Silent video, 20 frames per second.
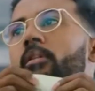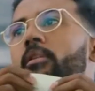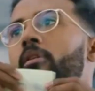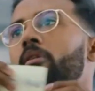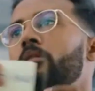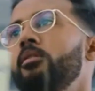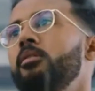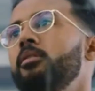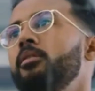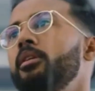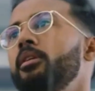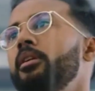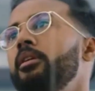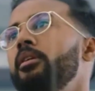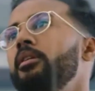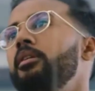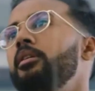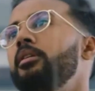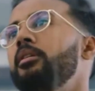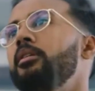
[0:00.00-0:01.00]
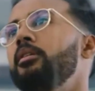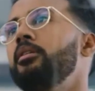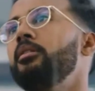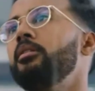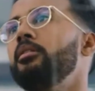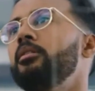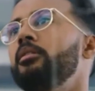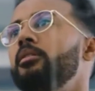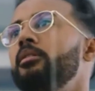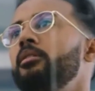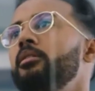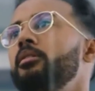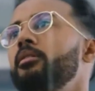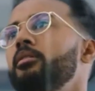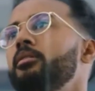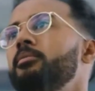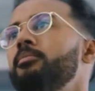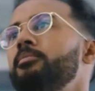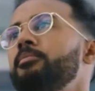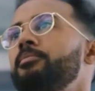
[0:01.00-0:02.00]
whether they, they are getting the desired
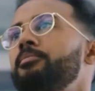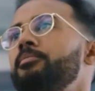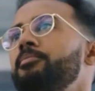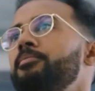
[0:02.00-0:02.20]
output or